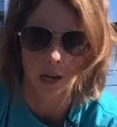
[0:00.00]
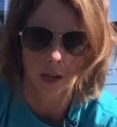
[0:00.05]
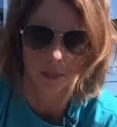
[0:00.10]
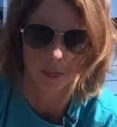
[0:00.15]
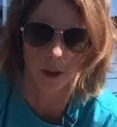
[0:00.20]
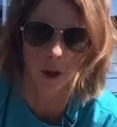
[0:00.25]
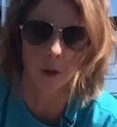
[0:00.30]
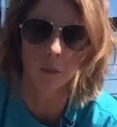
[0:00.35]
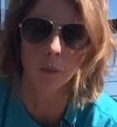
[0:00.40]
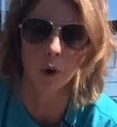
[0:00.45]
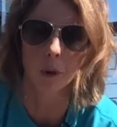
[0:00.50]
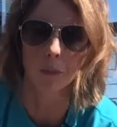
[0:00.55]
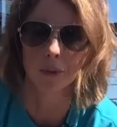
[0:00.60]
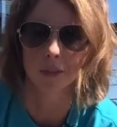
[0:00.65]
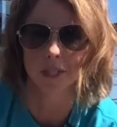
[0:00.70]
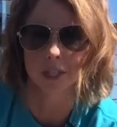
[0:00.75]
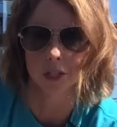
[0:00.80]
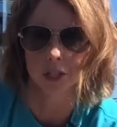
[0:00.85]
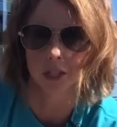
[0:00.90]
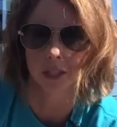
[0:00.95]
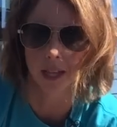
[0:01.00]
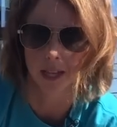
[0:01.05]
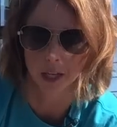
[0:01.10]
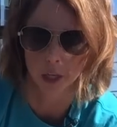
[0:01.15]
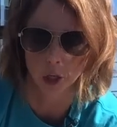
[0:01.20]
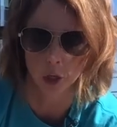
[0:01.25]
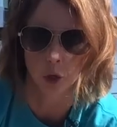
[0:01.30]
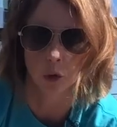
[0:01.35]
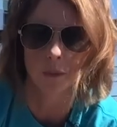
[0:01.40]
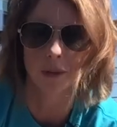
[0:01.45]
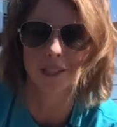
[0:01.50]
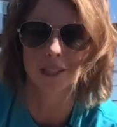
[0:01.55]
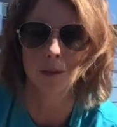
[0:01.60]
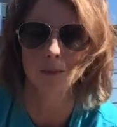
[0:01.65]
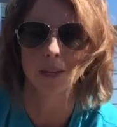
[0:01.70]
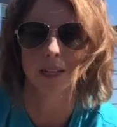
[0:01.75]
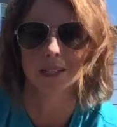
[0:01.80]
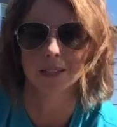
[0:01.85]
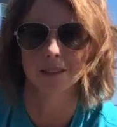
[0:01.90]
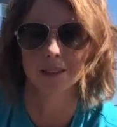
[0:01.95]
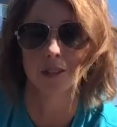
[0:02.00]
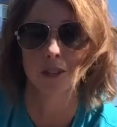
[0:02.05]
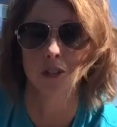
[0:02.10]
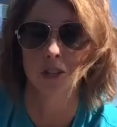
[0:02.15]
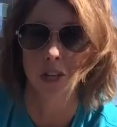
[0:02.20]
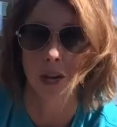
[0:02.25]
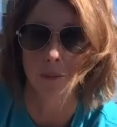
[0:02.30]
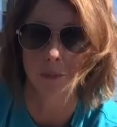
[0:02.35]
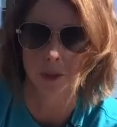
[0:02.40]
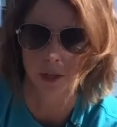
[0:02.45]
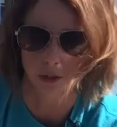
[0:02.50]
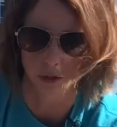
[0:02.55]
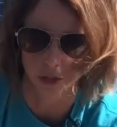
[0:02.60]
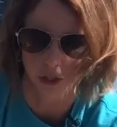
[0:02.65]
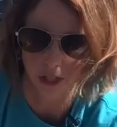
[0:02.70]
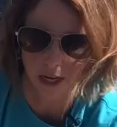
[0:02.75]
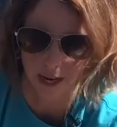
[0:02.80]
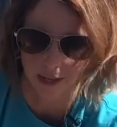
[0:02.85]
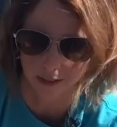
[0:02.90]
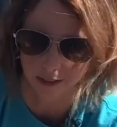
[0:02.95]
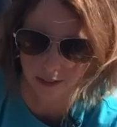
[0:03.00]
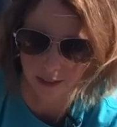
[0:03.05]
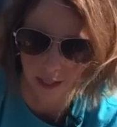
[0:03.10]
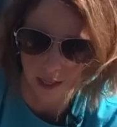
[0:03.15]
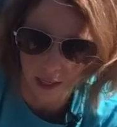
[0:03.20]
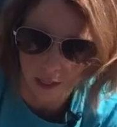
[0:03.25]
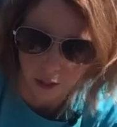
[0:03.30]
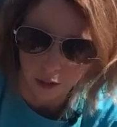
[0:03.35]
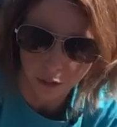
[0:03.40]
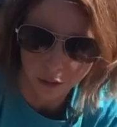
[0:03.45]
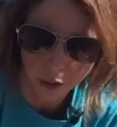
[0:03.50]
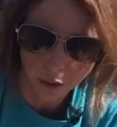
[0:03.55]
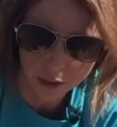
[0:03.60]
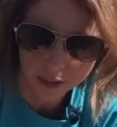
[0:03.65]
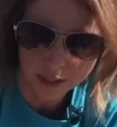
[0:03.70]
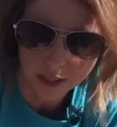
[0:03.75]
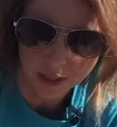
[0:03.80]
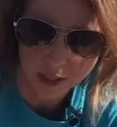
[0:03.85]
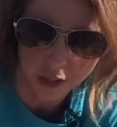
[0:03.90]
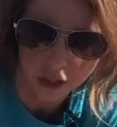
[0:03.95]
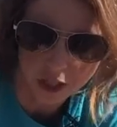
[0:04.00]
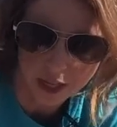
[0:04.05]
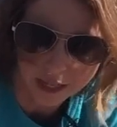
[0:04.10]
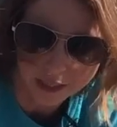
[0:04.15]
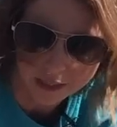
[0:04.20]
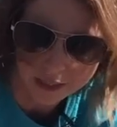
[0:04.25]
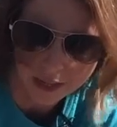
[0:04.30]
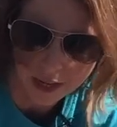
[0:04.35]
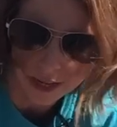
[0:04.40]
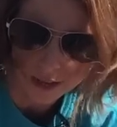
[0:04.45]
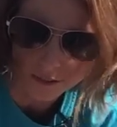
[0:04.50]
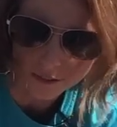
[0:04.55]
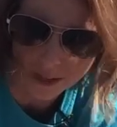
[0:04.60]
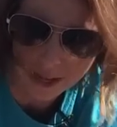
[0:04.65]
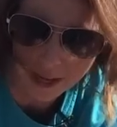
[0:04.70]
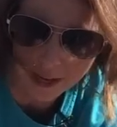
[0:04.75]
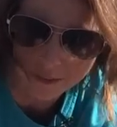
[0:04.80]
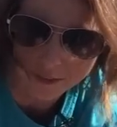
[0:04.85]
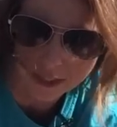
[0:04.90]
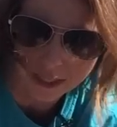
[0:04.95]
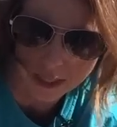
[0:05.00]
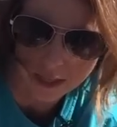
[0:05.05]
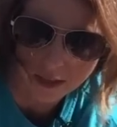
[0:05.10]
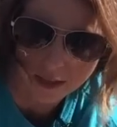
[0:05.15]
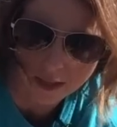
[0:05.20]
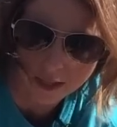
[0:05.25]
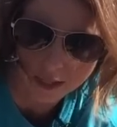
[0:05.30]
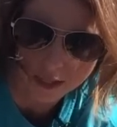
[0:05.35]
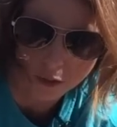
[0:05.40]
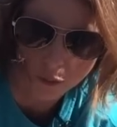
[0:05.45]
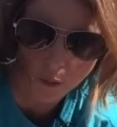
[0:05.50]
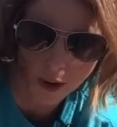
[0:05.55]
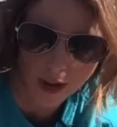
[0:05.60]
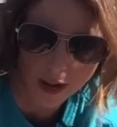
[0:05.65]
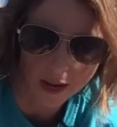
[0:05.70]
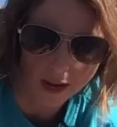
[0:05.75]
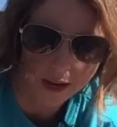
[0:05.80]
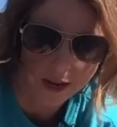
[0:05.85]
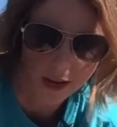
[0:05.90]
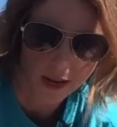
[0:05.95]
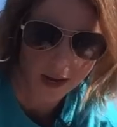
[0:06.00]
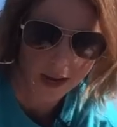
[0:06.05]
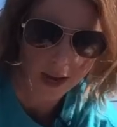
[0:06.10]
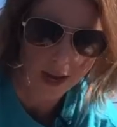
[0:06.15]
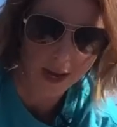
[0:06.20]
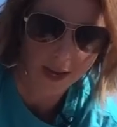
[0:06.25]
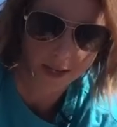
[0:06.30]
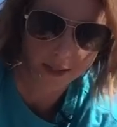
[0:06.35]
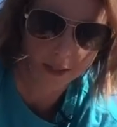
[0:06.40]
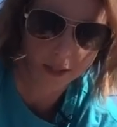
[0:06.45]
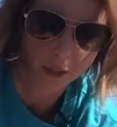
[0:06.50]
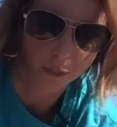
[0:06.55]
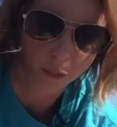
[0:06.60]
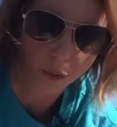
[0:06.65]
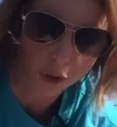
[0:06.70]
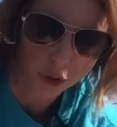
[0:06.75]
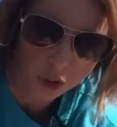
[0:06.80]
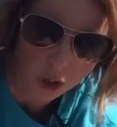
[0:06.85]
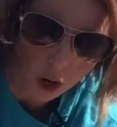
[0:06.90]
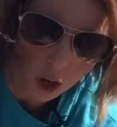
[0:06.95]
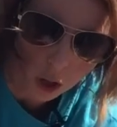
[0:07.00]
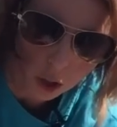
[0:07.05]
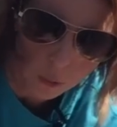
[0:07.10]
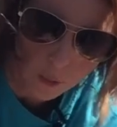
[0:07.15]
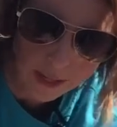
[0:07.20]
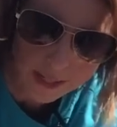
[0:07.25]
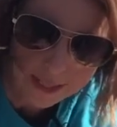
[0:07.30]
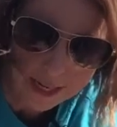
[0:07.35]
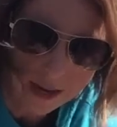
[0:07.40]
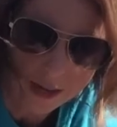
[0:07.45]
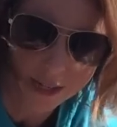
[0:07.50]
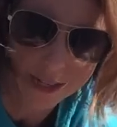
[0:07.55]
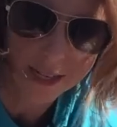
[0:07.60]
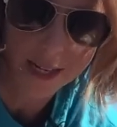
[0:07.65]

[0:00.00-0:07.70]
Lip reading: They're more positioned like humans because of the shape of their chest. You'll notice that the chest kind of caves in this way, and to push all the way down and